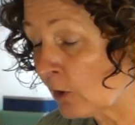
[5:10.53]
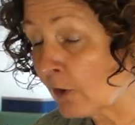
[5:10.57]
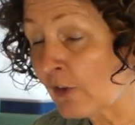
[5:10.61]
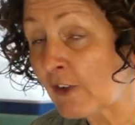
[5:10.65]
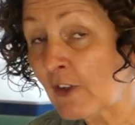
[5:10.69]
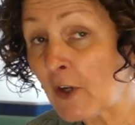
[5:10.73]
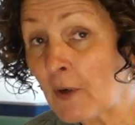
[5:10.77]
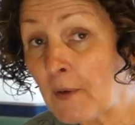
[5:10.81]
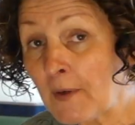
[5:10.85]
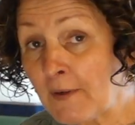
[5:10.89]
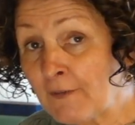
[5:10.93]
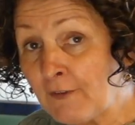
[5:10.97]

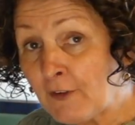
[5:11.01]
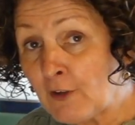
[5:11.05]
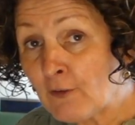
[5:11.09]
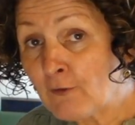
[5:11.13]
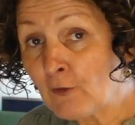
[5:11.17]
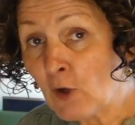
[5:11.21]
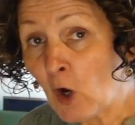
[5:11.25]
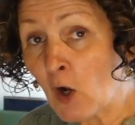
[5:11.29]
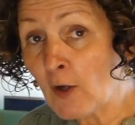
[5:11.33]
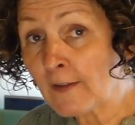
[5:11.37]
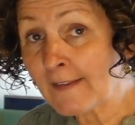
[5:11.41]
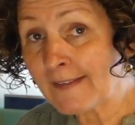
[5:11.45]
So if you've
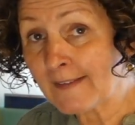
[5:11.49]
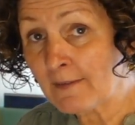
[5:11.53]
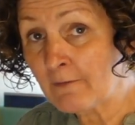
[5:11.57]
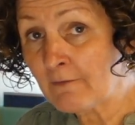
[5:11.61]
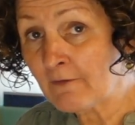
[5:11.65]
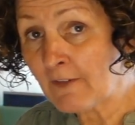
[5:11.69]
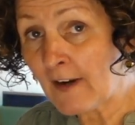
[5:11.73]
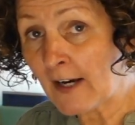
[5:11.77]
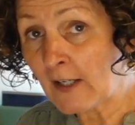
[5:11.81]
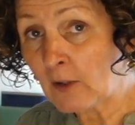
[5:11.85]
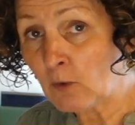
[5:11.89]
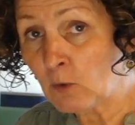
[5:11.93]
got some
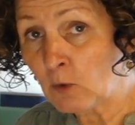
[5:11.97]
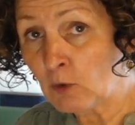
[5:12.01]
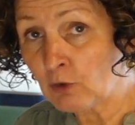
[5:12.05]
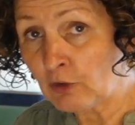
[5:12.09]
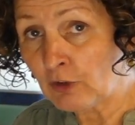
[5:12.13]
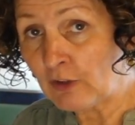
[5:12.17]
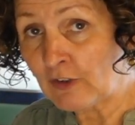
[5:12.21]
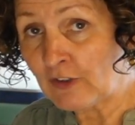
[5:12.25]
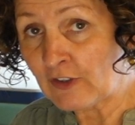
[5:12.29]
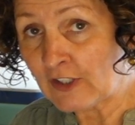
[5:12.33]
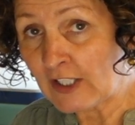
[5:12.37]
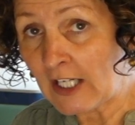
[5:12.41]
fat
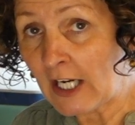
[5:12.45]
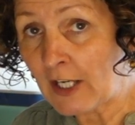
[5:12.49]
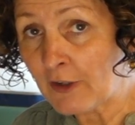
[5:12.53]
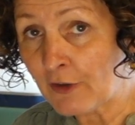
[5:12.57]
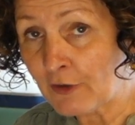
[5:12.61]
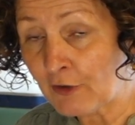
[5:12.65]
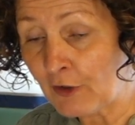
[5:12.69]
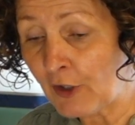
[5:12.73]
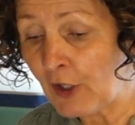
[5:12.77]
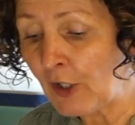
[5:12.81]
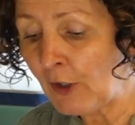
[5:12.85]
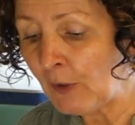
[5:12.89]
quarters to get
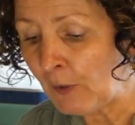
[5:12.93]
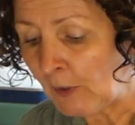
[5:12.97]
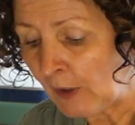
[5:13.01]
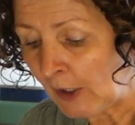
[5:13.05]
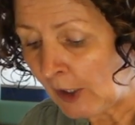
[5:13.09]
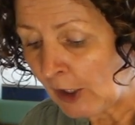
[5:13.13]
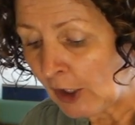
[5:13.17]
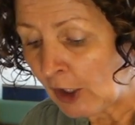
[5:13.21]
through,